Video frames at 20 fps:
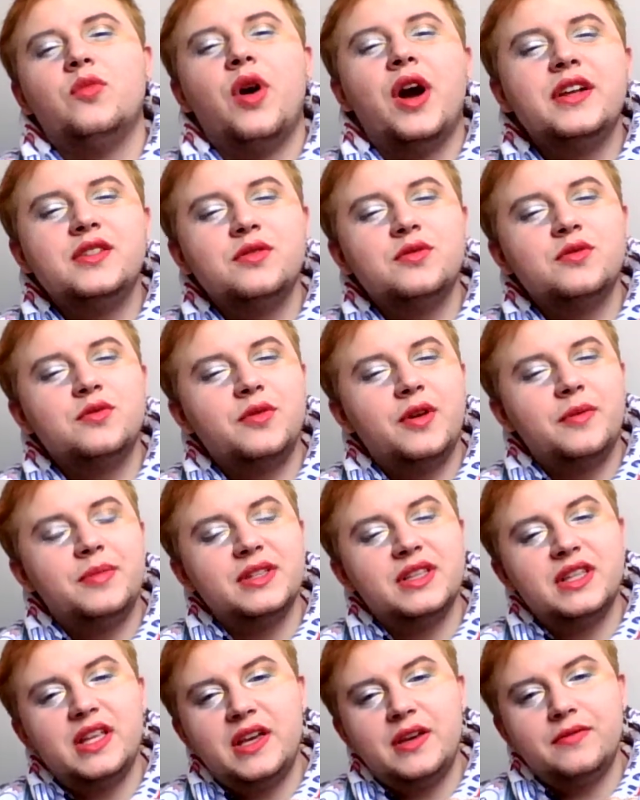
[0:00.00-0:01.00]
don't we
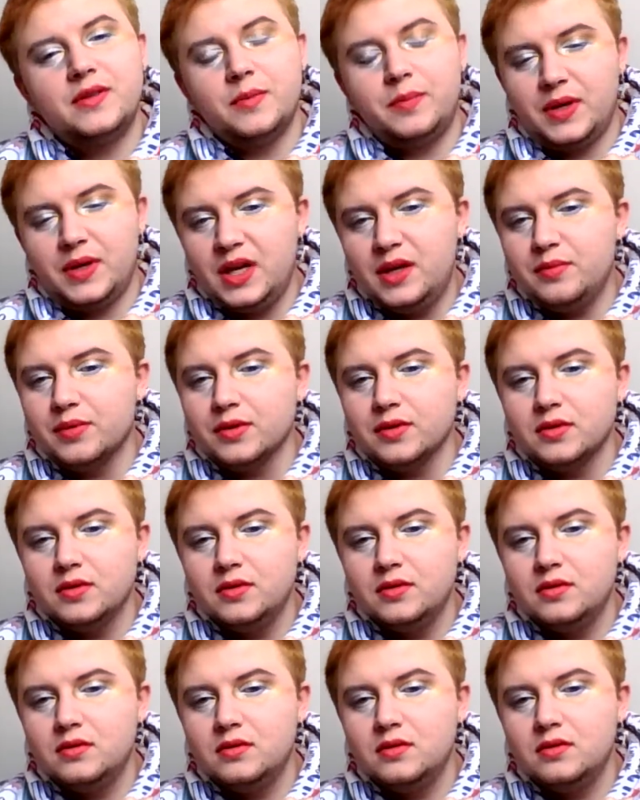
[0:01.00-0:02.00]
believe the people?
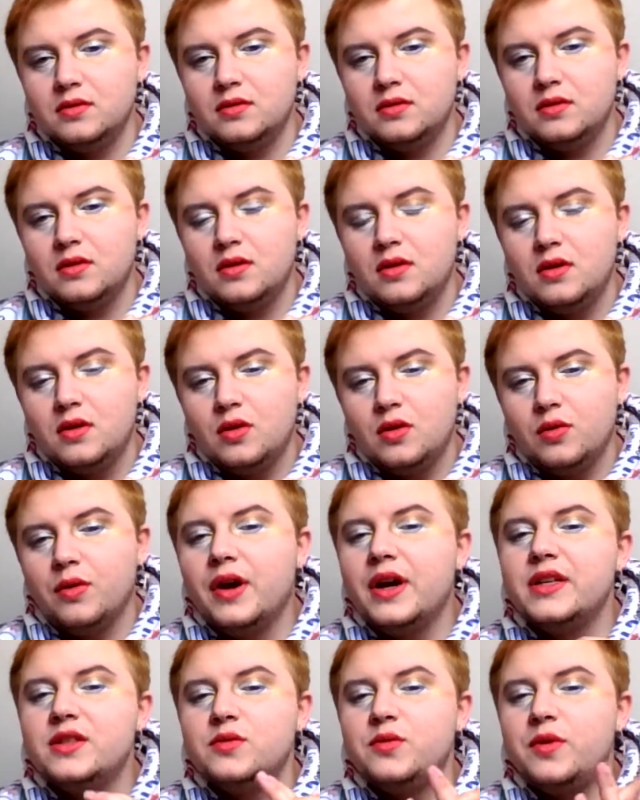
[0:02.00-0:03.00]

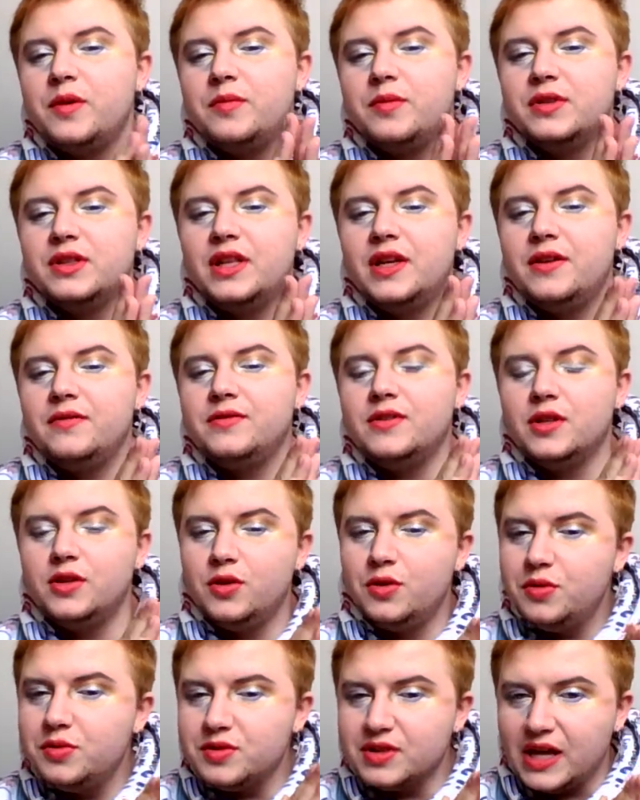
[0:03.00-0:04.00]
Why do we believe the
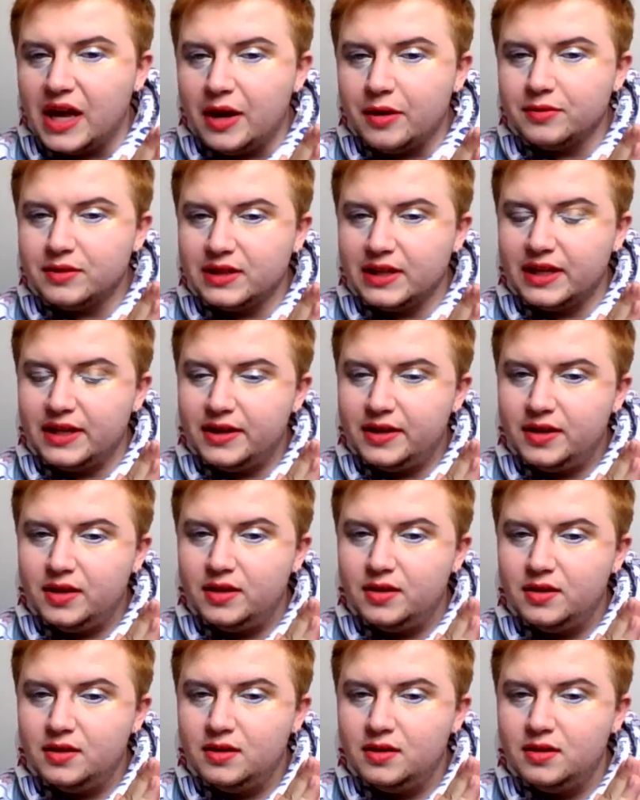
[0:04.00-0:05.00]
news outlet?
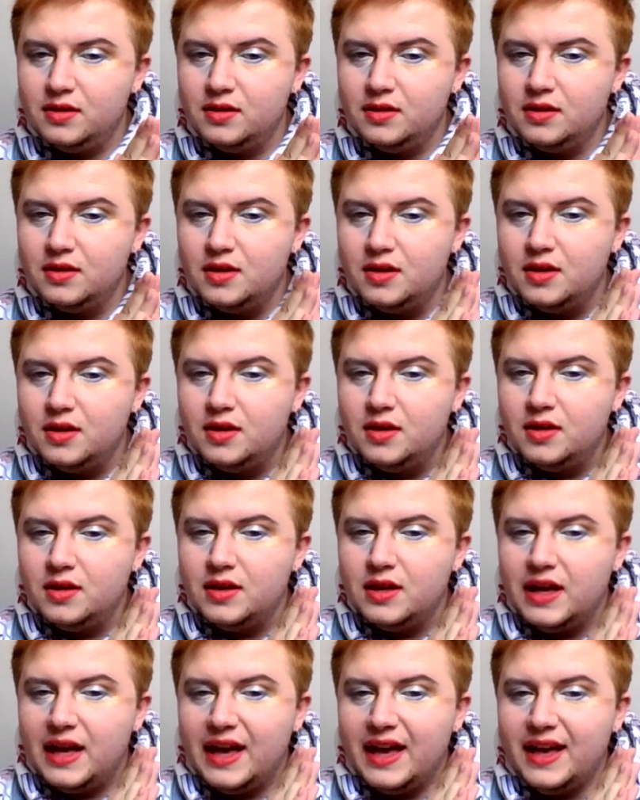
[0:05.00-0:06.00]

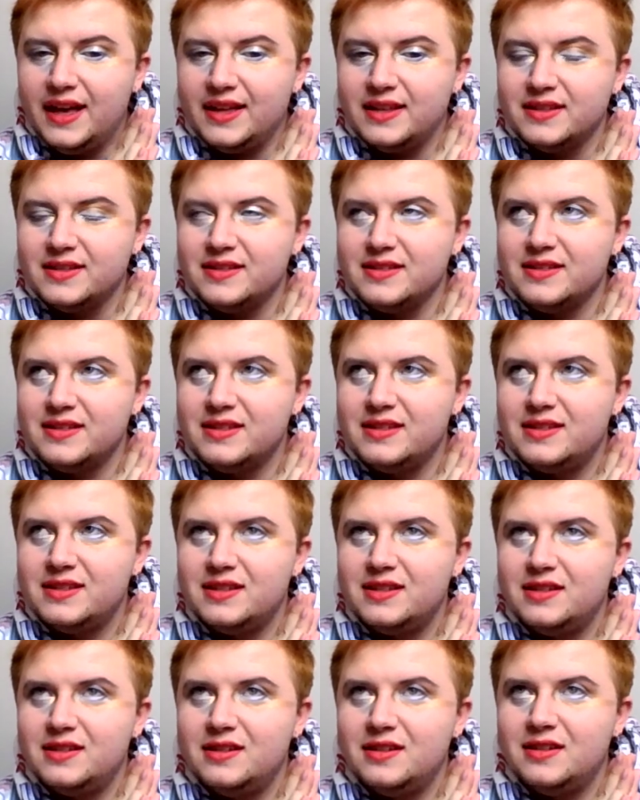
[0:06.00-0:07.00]
And
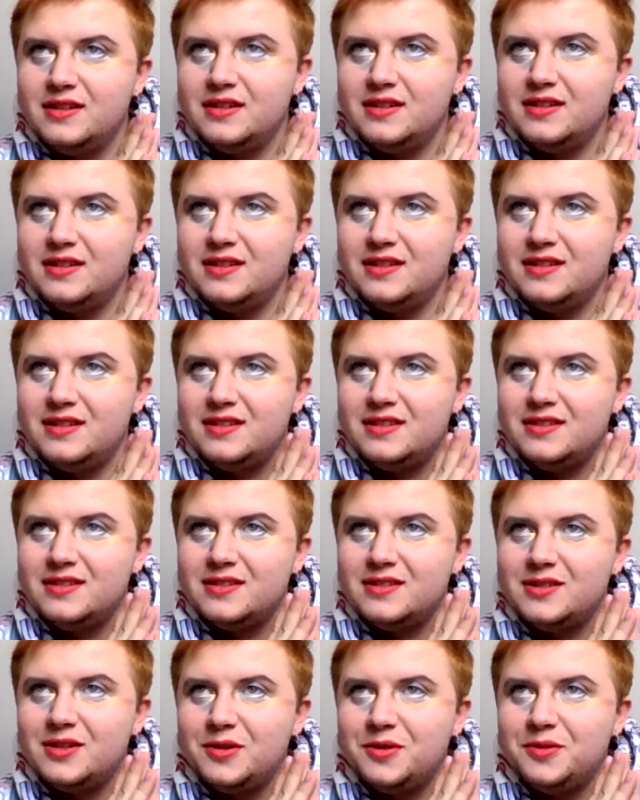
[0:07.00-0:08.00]

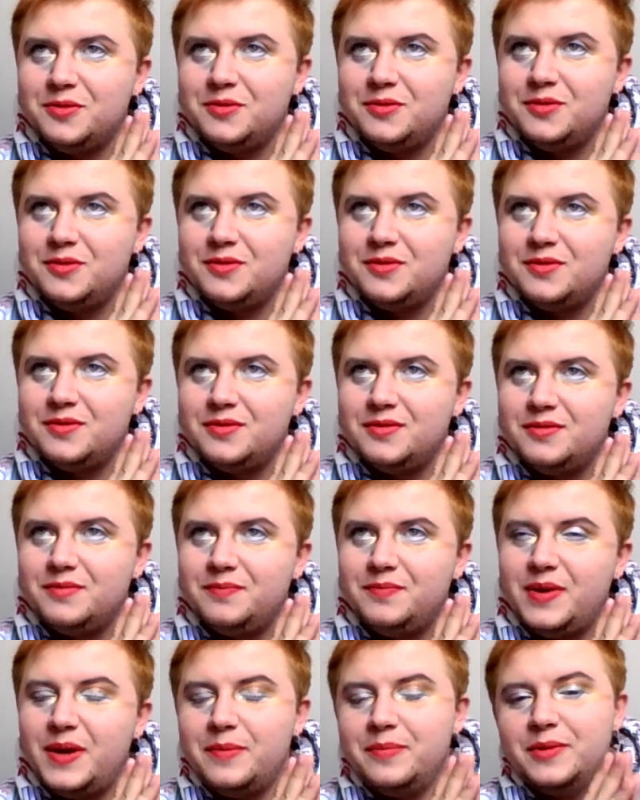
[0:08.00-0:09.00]
so
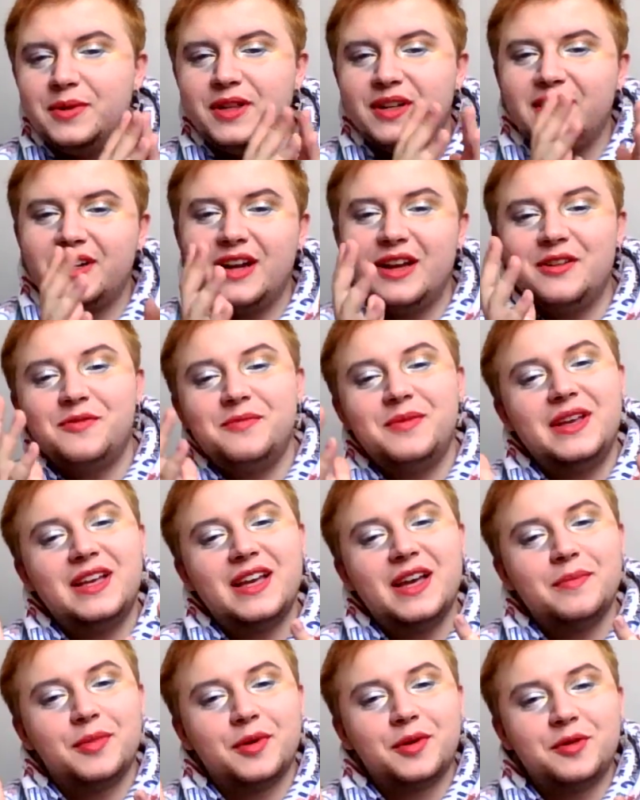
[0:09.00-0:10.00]
people are kind of being
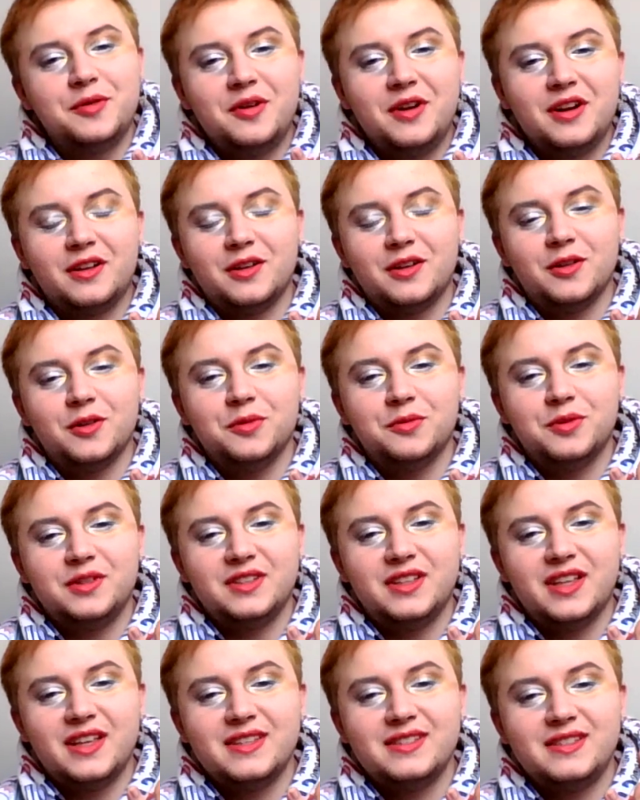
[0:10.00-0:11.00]
hypocritical, where
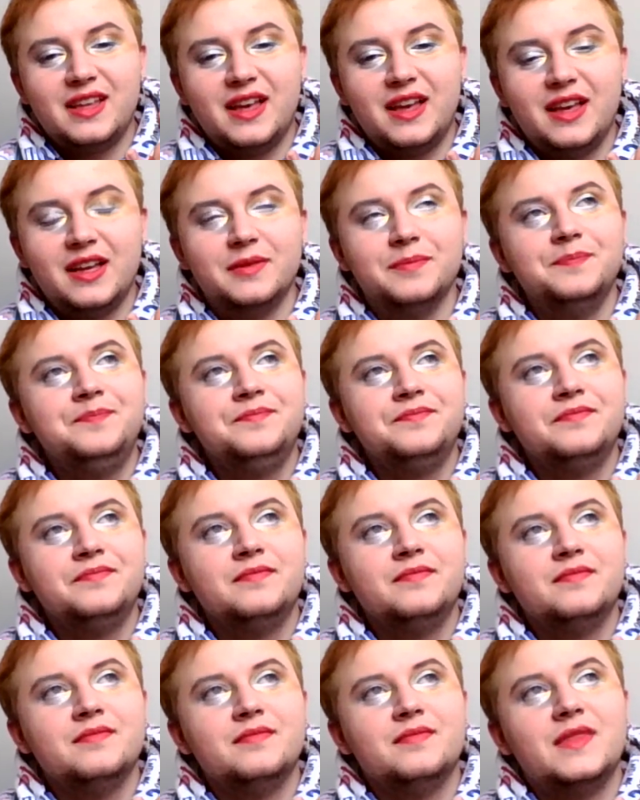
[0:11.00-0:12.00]
they say,
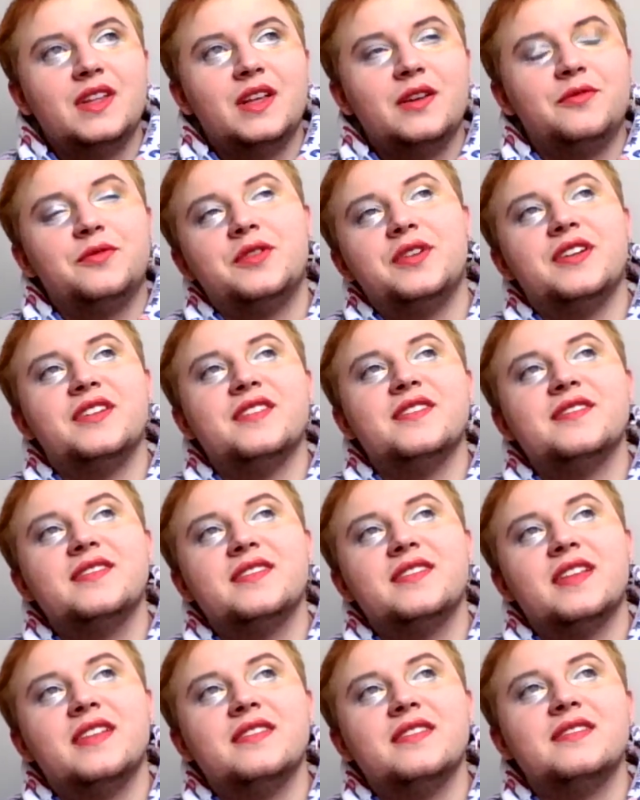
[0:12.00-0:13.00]
for
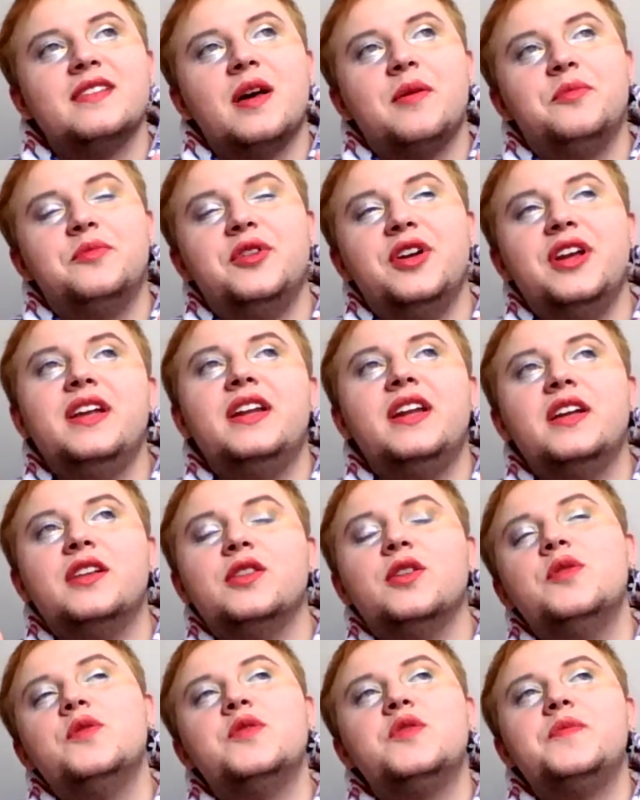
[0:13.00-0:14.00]
instance, I'm reading
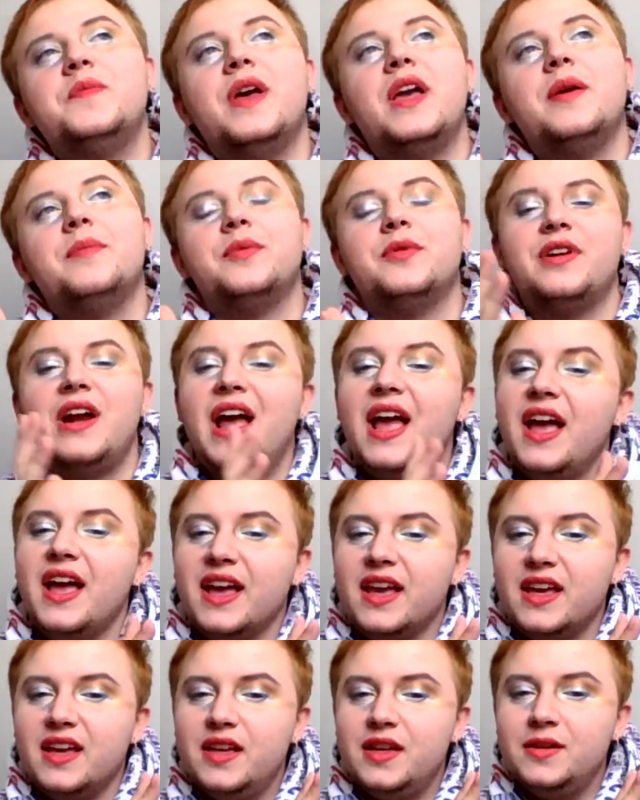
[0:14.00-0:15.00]
newspaper
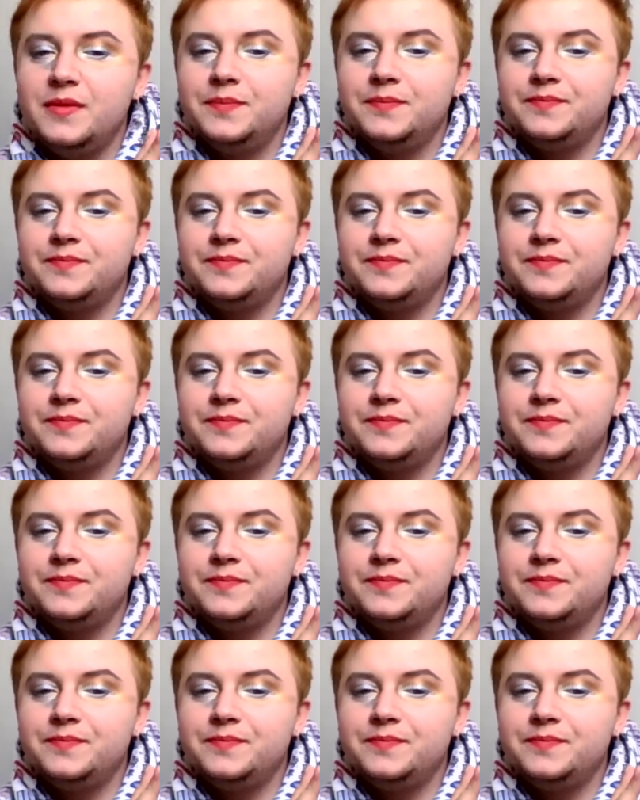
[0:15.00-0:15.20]
A,